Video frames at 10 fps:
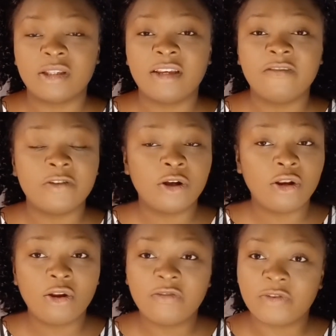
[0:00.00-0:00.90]
if you
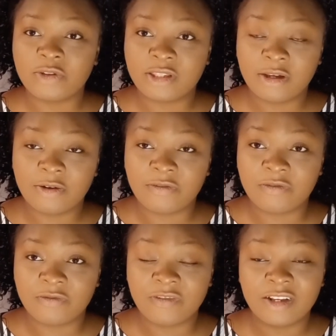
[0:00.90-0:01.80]
don't love yourself
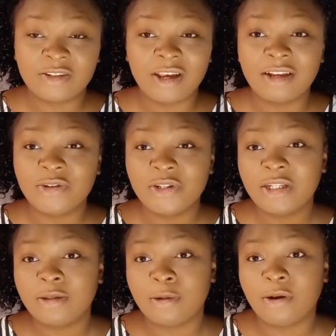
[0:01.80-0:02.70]
first, yeah, you
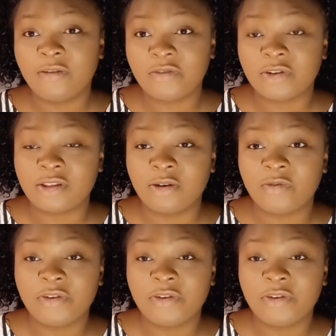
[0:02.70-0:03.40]
need to love yourself.